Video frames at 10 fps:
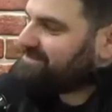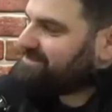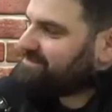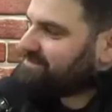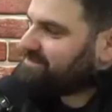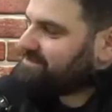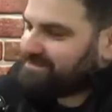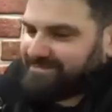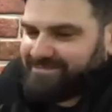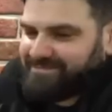
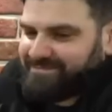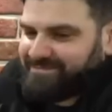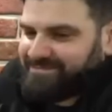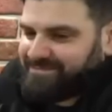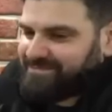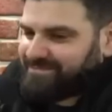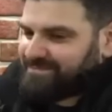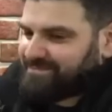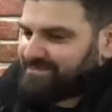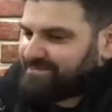
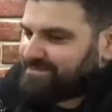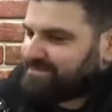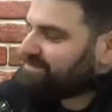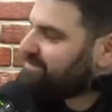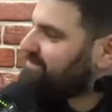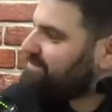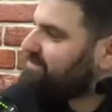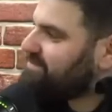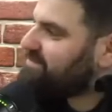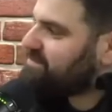
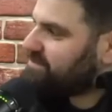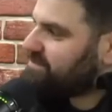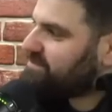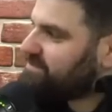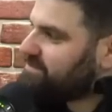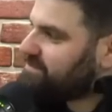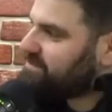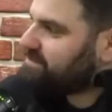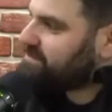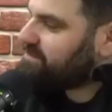
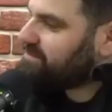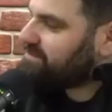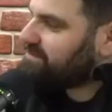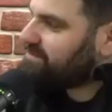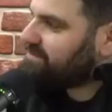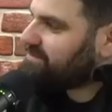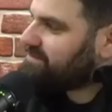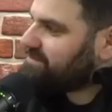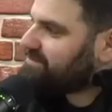This person isn't speaking.